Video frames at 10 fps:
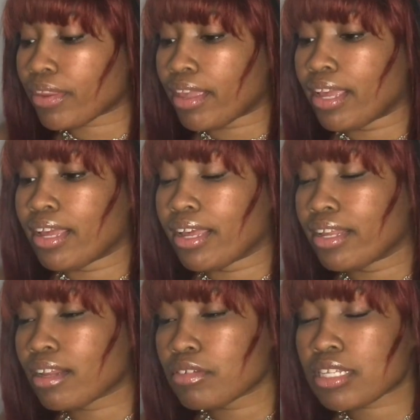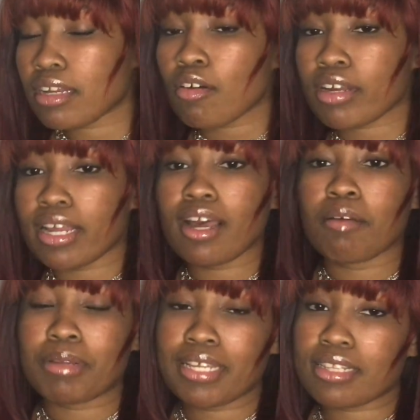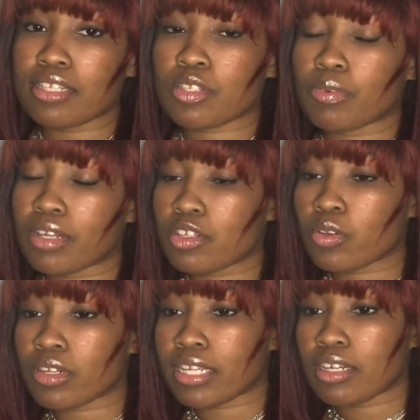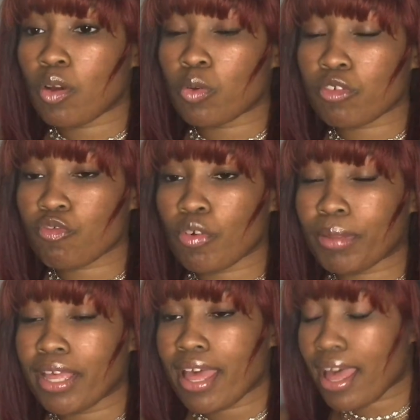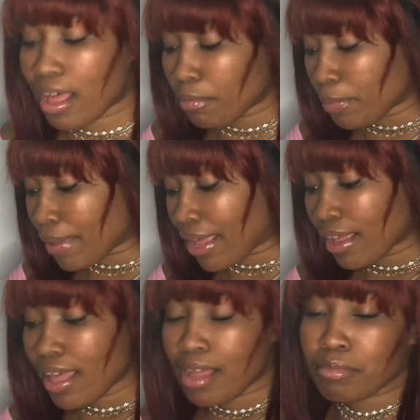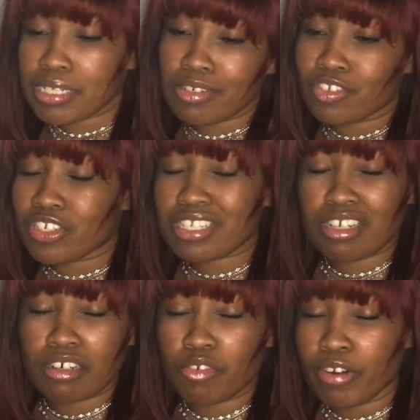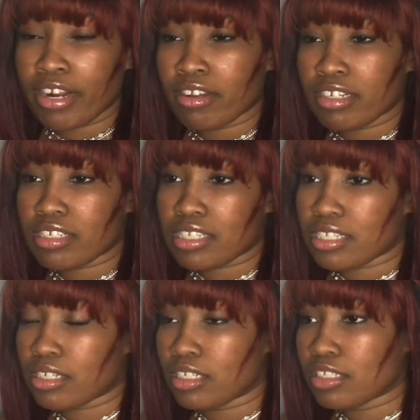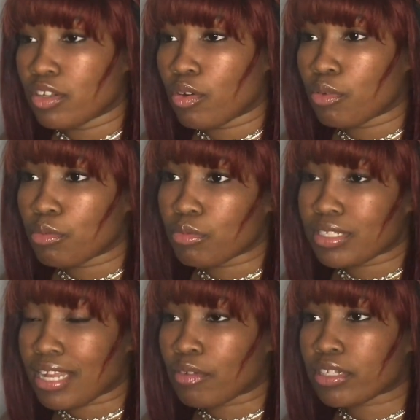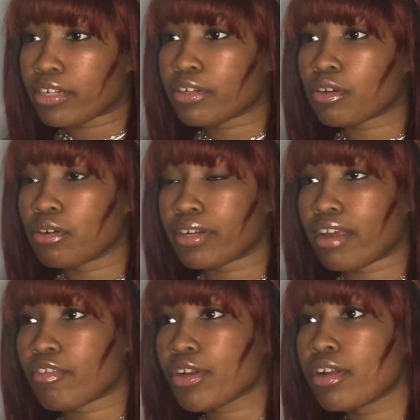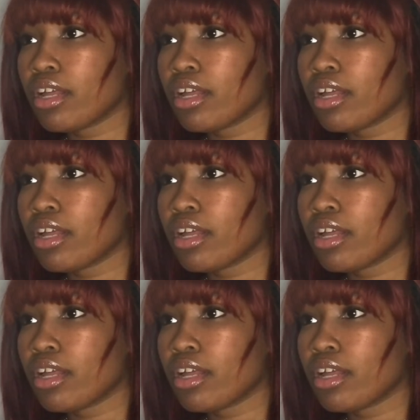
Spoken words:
And I was like, okay, I'm gonna get this one. I told the lady, hold it for me. I'll be back. I'm gonna still just skunk around and just see, what's out there or whatever.